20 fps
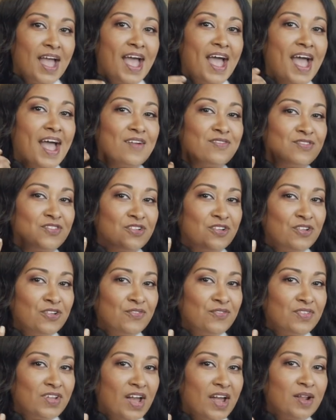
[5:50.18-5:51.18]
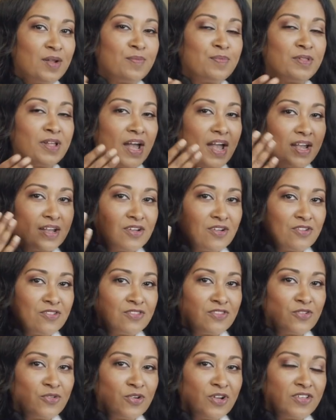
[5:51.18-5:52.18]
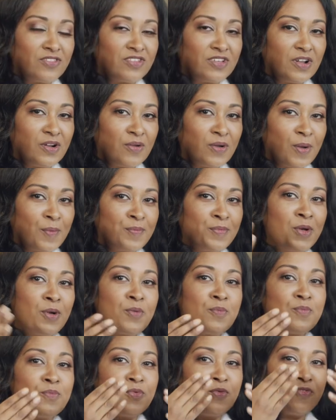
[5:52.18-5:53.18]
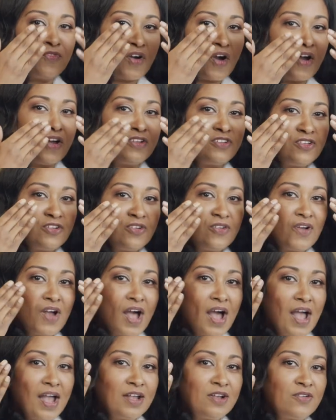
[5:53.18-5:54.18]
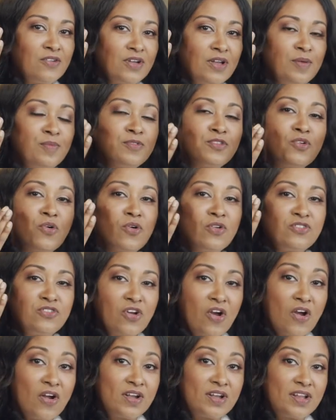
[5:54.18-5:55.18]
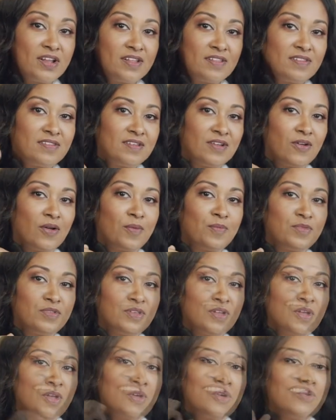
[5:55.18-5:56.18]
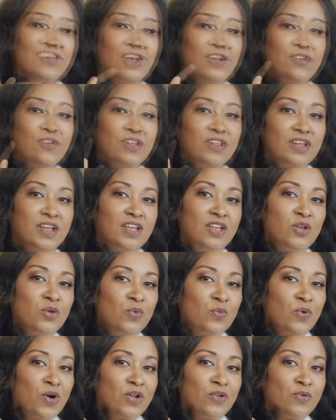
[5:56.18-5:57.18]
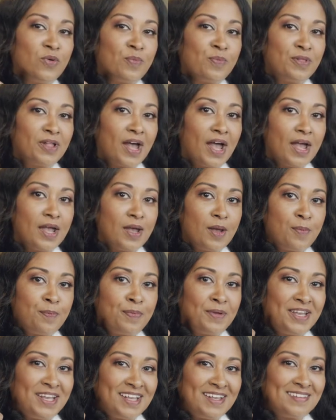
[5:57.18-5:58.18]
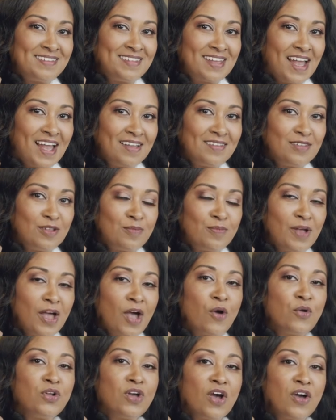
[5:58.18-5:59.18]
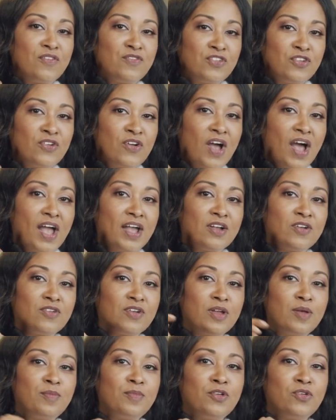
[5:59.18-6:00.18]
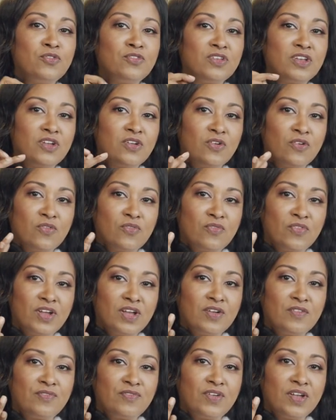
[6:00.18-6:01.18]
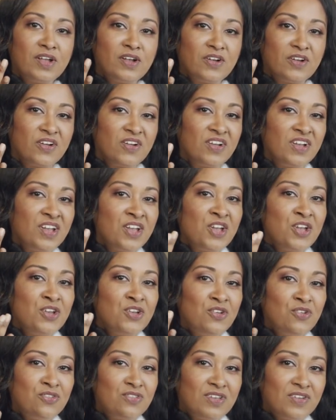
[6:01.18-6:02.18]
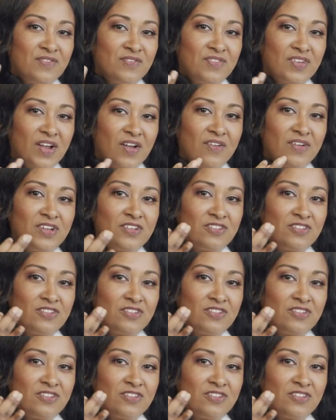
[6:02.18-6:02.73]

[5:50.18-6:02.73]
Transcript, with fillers: After you've done applying your serum, move on to your eye creams or targeted serums. Generally, you'll want to apply a pea-sized amount of your eye cream using your ring finger, using very